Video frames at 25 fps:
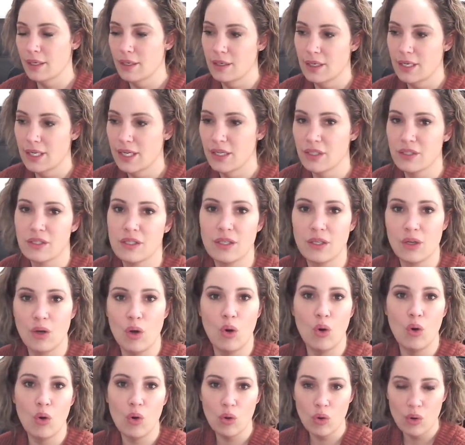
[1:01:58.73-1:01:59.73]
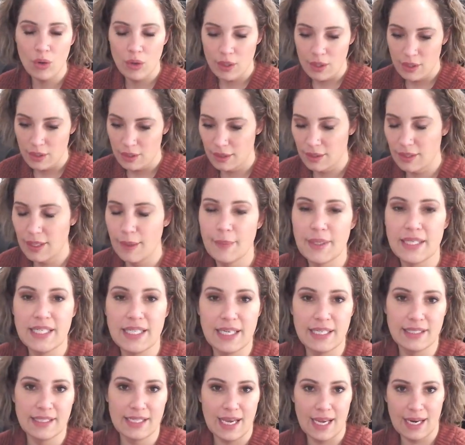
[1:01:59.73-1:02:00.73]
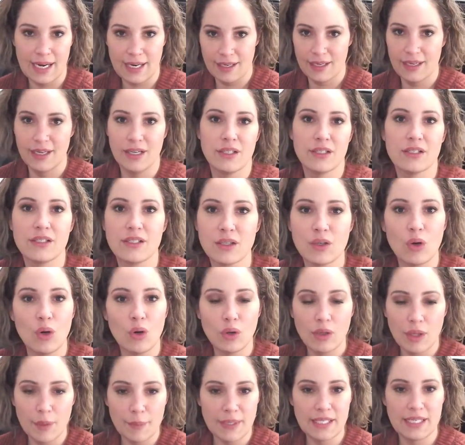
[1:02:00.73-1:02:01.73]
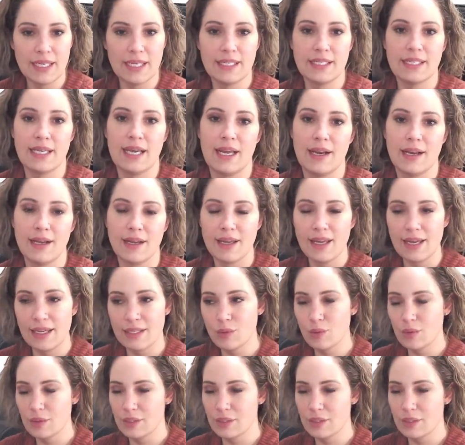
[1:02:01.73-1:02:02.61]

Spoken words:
here's the goal, let me take data. Here's the goal, let me take data. Guess